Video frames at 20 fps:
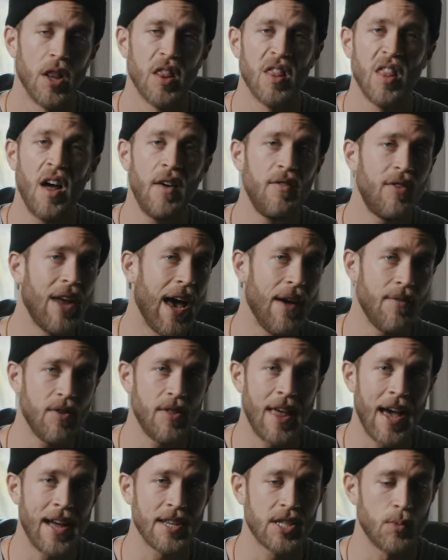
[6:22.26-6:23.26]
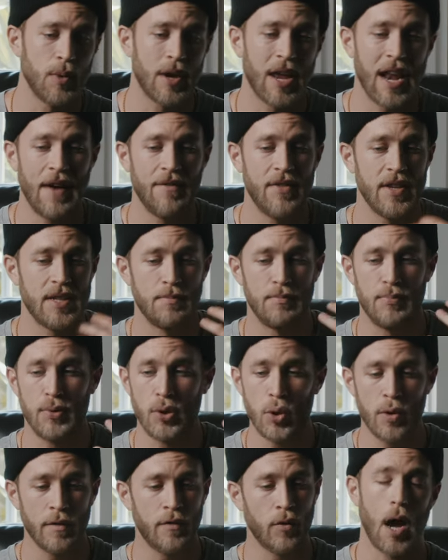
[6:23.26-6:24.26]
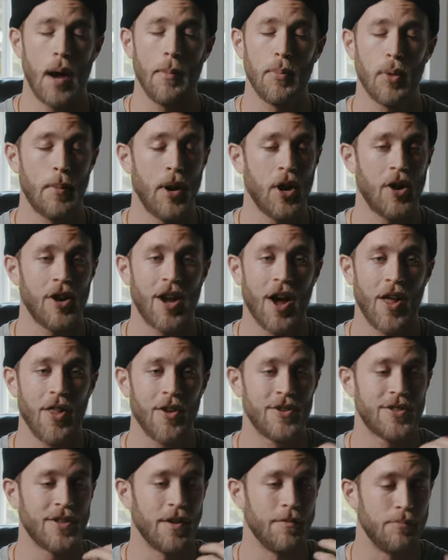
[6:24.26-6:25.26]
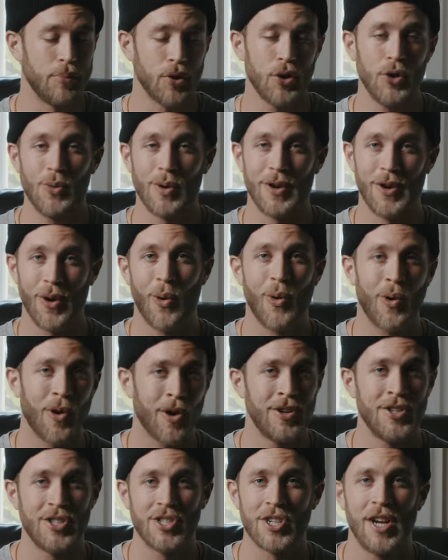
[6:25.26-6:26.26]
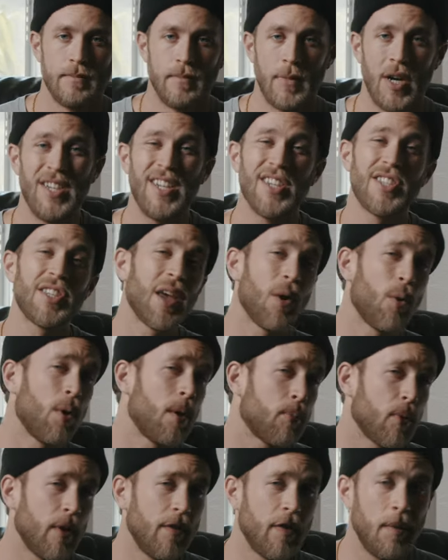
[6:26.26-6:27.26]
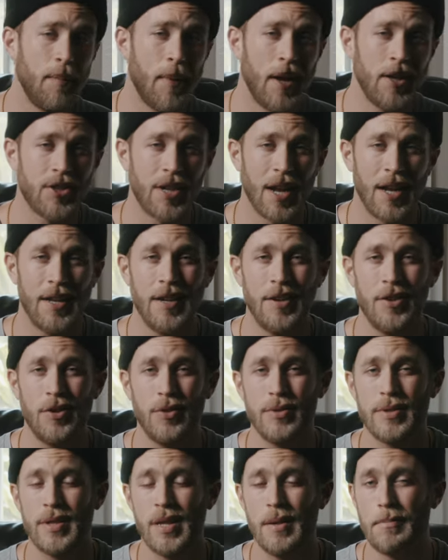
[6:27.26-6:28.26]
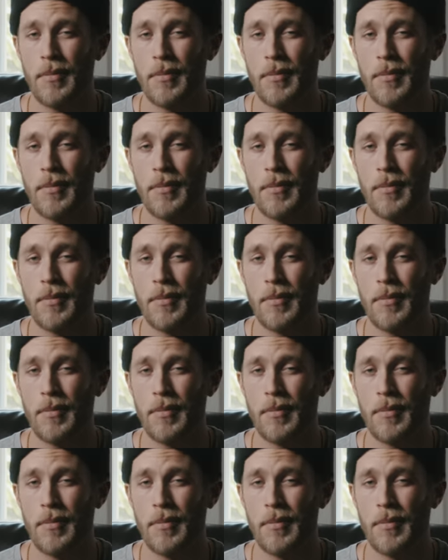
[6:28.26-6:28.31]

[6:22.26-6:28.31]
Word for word: Loved having that so we could have this beautiful complementary colors of blue and orange. Additionally, I wanna briefly mention, I did use the